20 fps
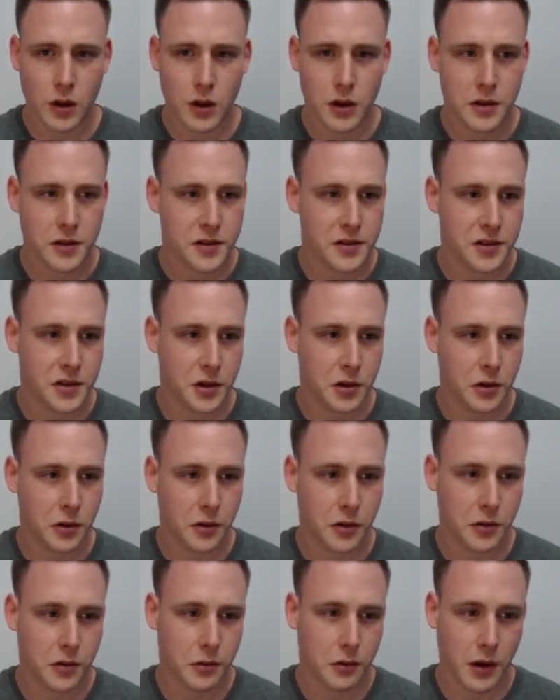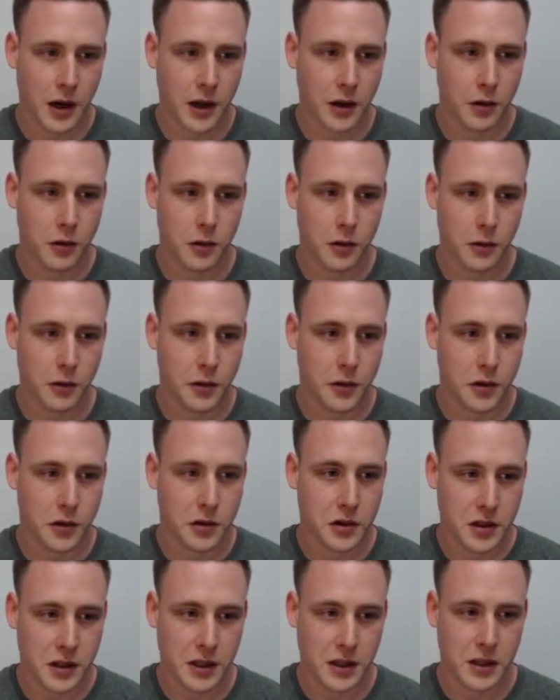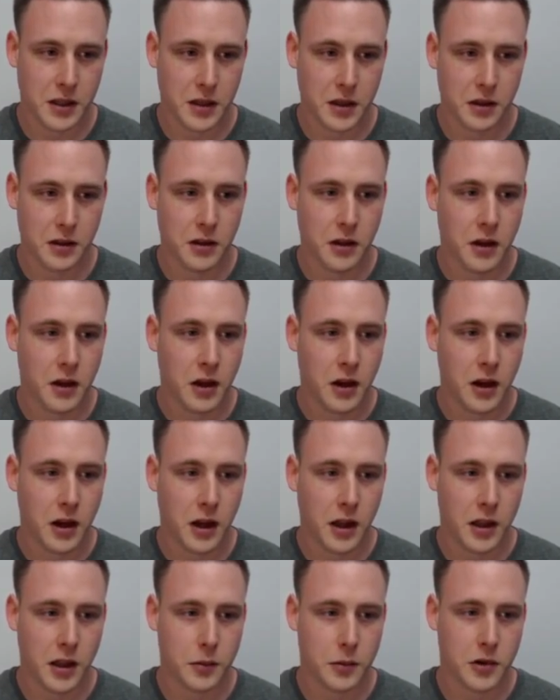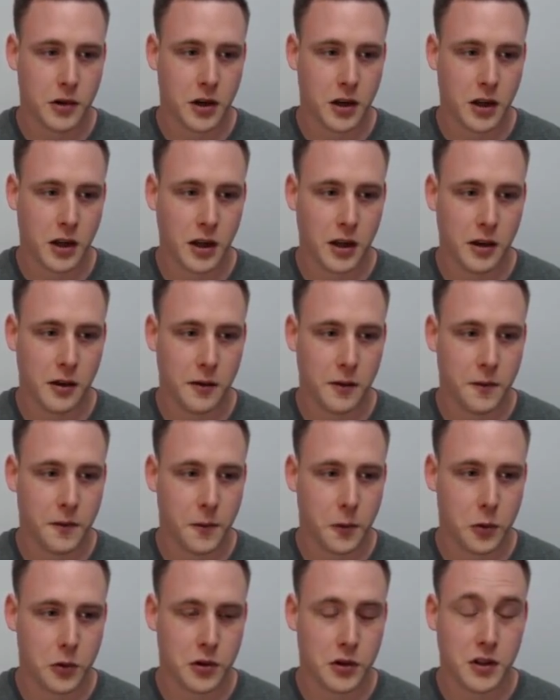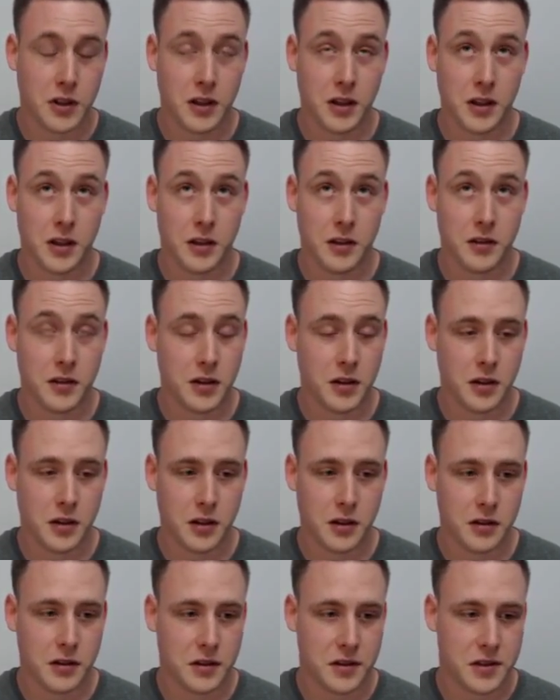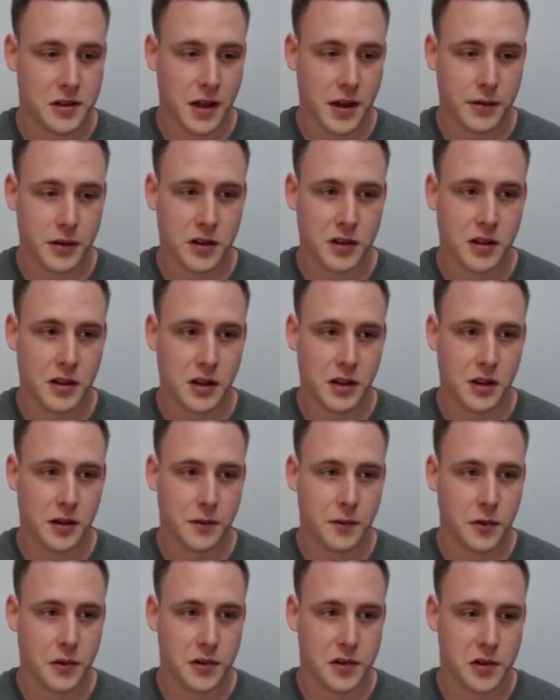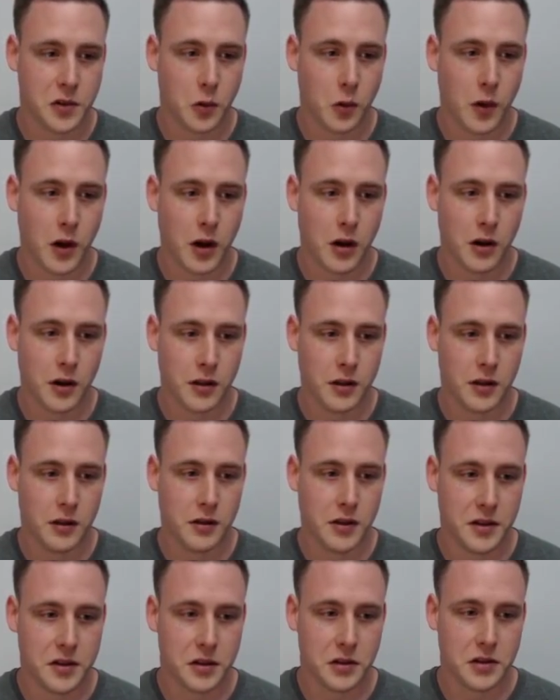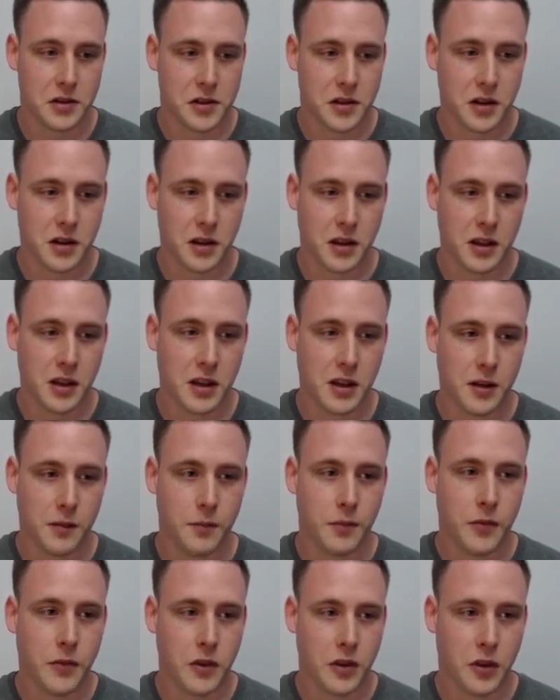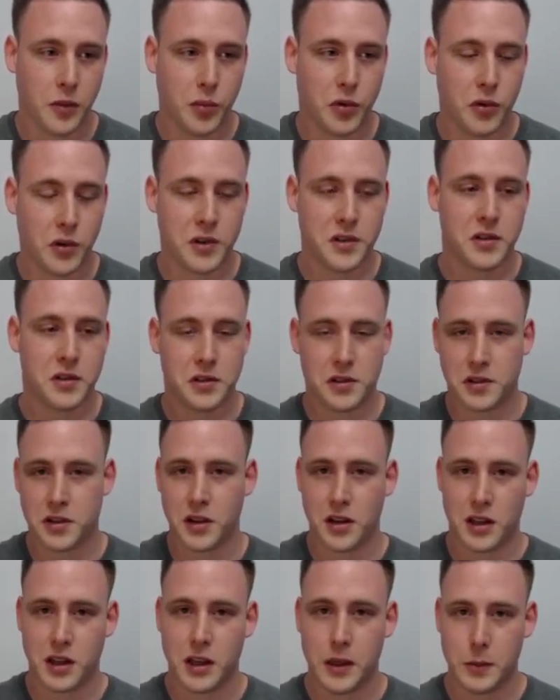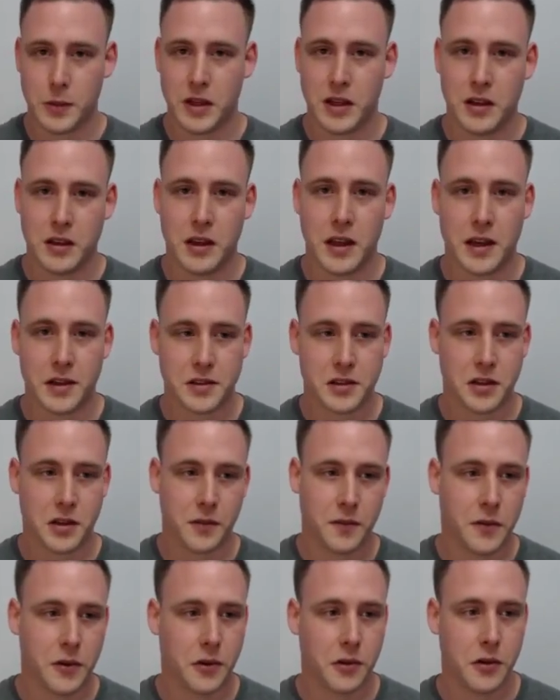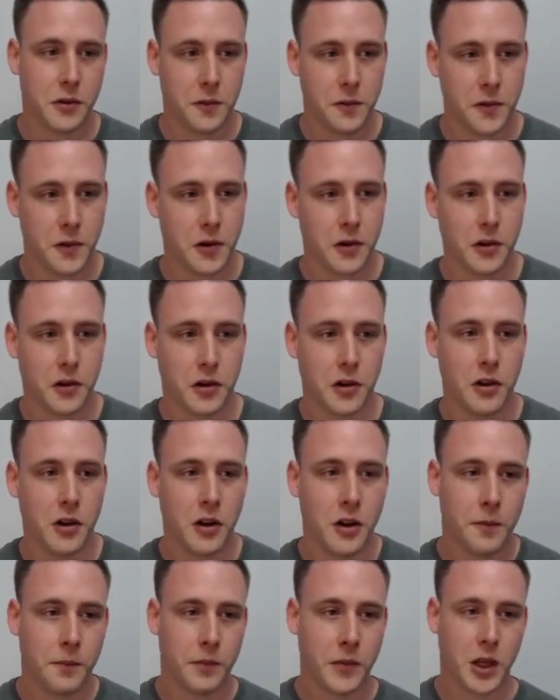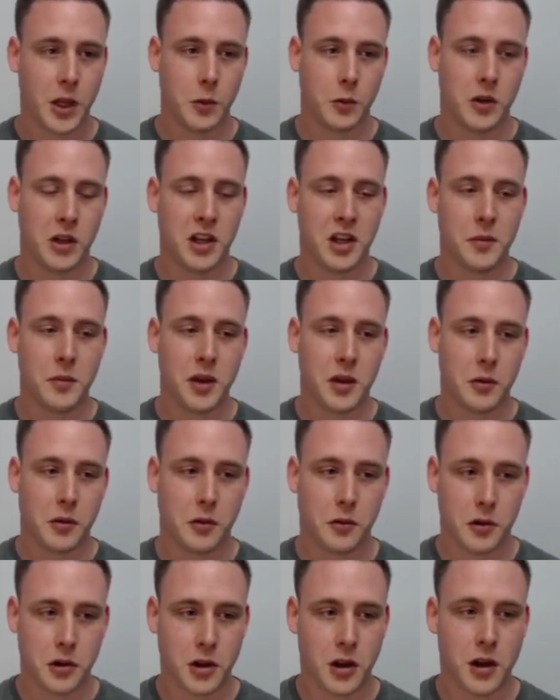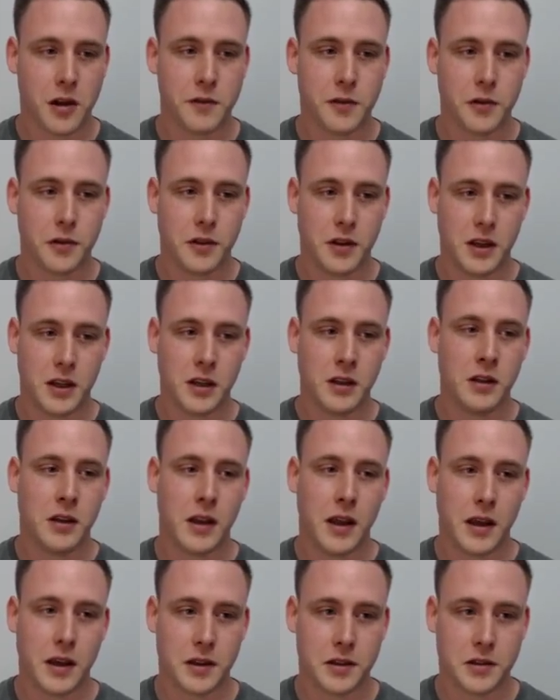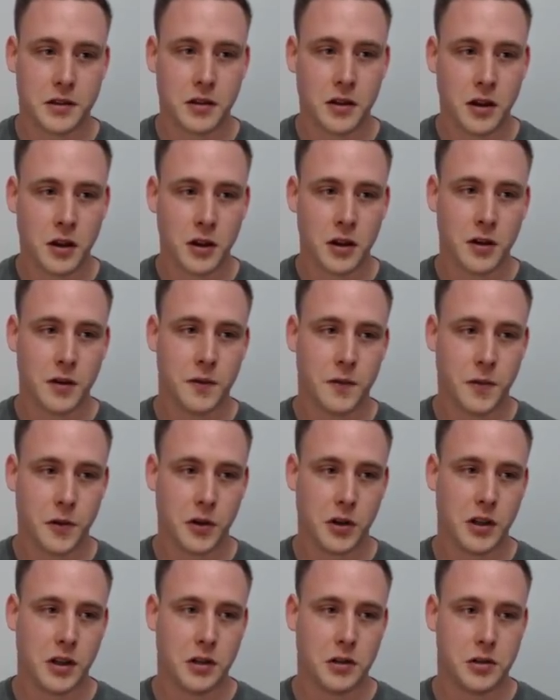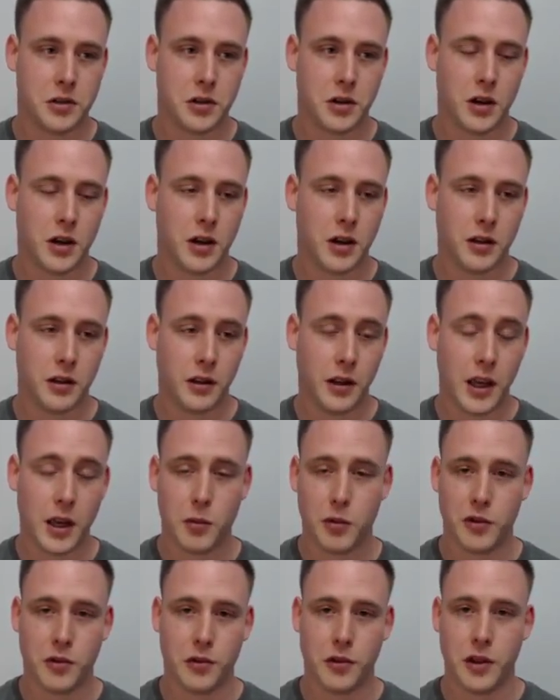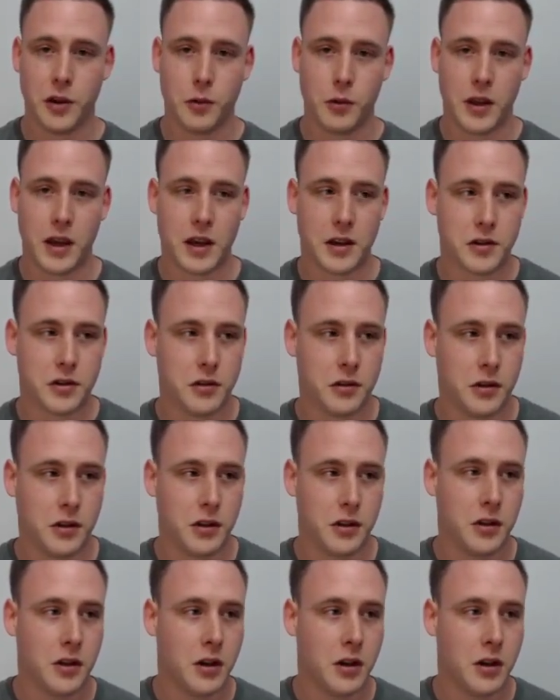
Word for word: zero through, I don't know, 13, and then we're going to get 14 to, to 17 for the square. And then these are just going to keep, the points are just going to keep indexing further and further. And we need to be able to recover the index for each uh, label that we actually